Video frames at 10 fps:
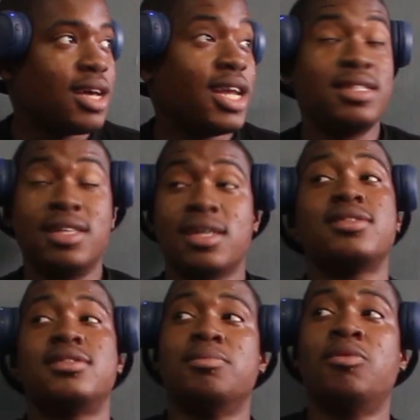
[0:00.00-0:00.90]
And this thing
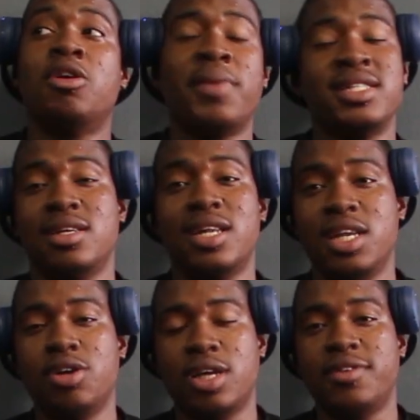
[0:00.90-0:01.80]
is more mental
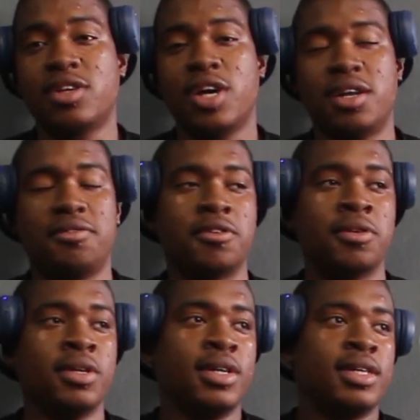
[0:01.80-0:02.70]
than you give it credit for.
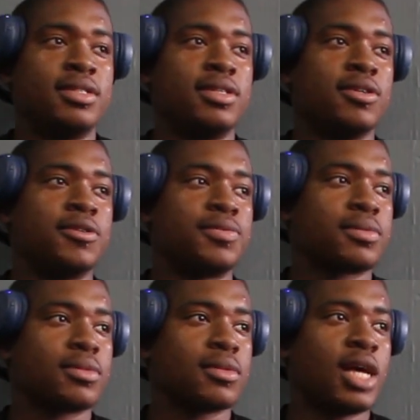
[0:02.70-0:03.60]
So,
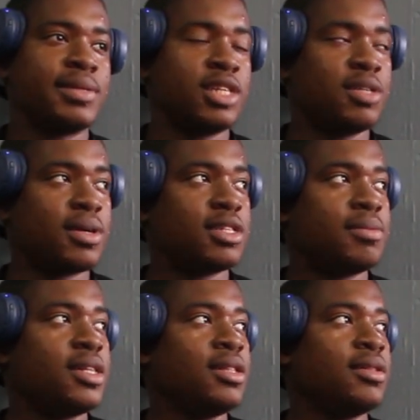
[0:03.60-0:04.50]
as much as
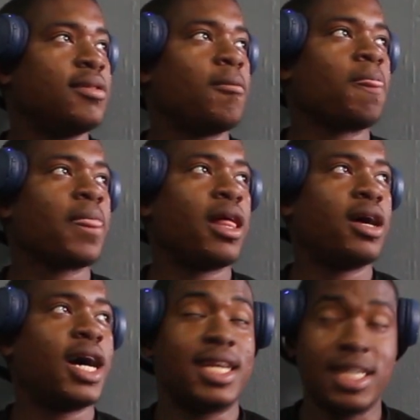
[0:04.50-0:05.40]
possible,
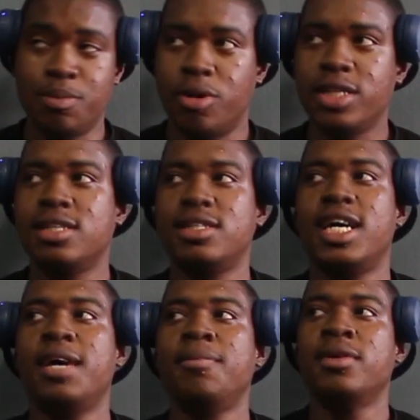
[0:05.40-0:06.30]
at this point in
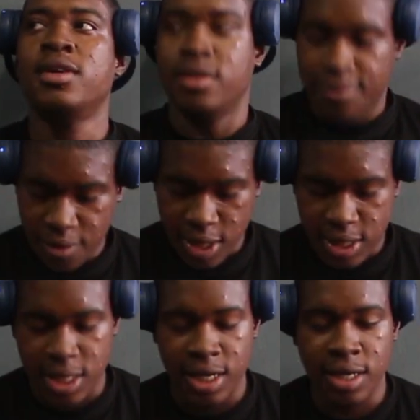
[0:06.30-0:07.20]
time,
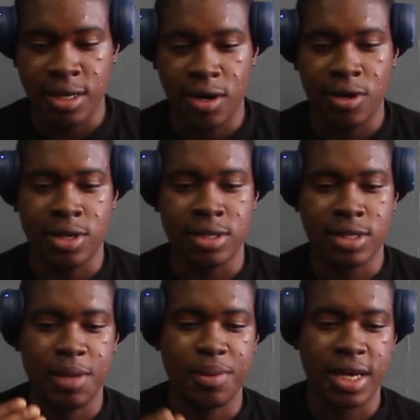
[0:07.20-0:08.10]
focusing on
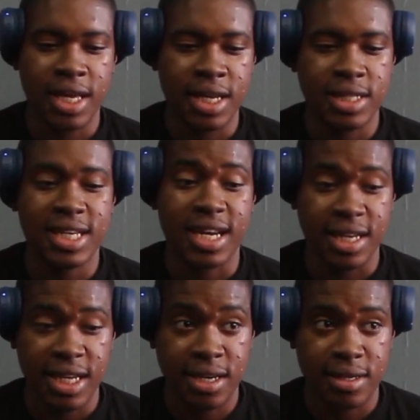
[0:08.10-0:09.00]
keeping in
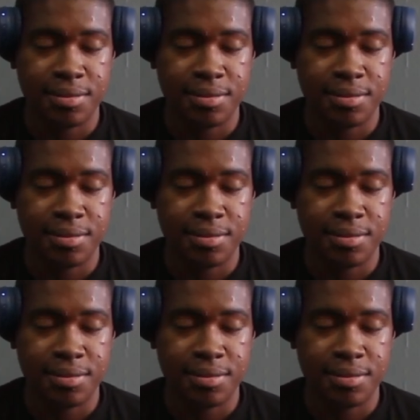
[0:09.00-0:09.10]
technique,